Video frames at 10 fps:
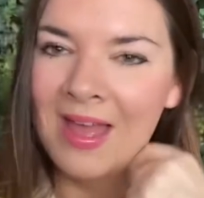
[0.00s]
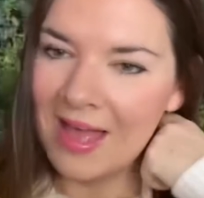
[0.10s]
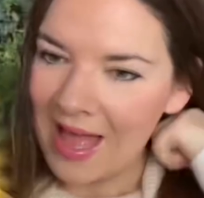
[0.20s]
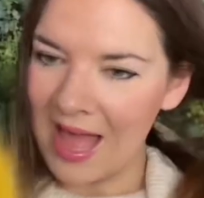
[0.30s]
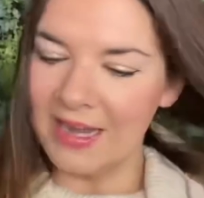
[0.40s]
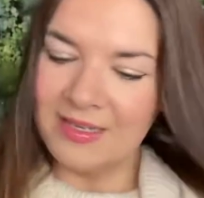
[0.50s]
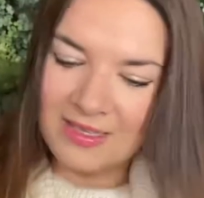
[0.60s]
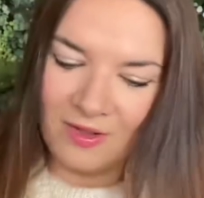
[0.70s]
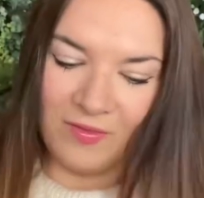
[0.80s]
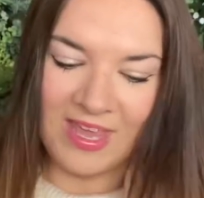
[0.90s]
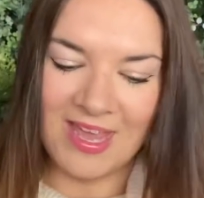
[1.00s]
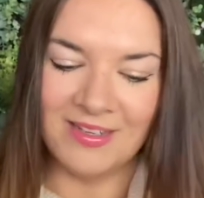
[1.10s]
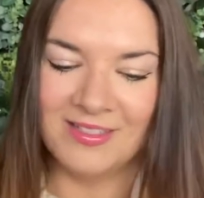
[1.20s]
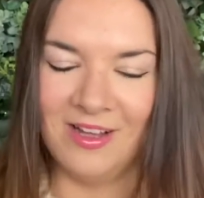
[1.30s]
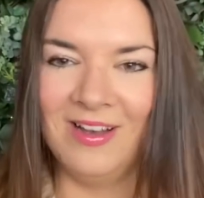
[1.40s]
and on the
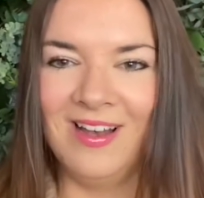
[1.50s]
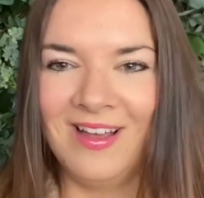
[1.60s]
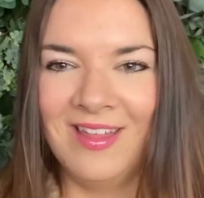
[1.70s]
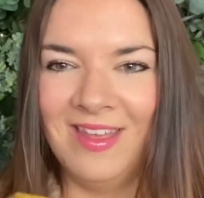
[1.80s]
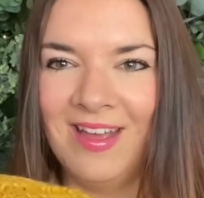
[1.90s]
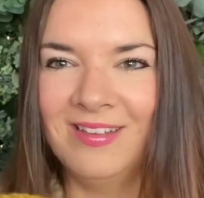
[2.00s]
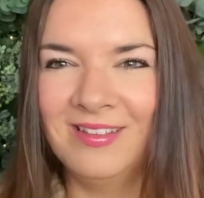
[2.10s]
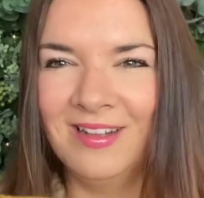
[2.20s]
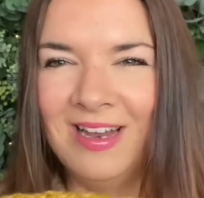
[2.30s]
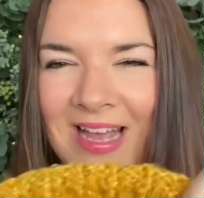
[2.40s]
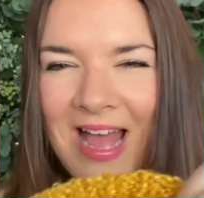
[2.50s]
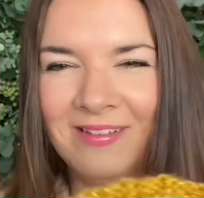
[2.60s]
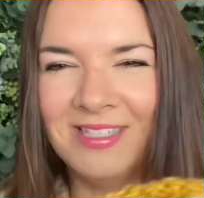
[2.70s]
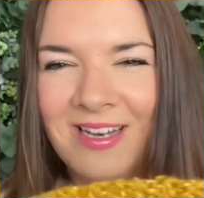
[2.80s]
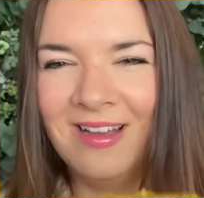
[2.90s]
inside look at this look how
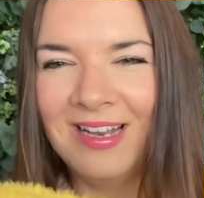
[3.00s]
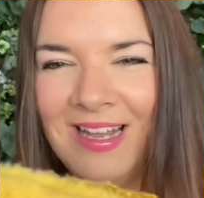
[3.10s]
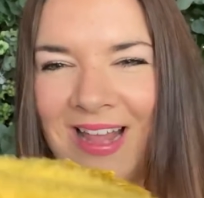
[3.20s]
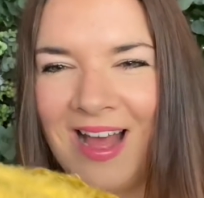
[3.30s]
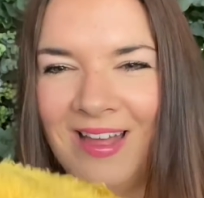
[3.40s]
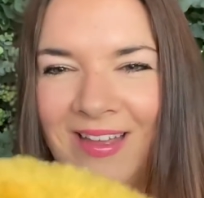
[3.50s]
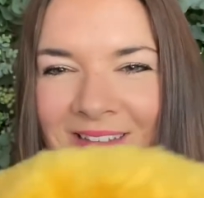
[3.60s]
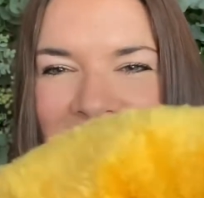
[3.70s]
snuggly that is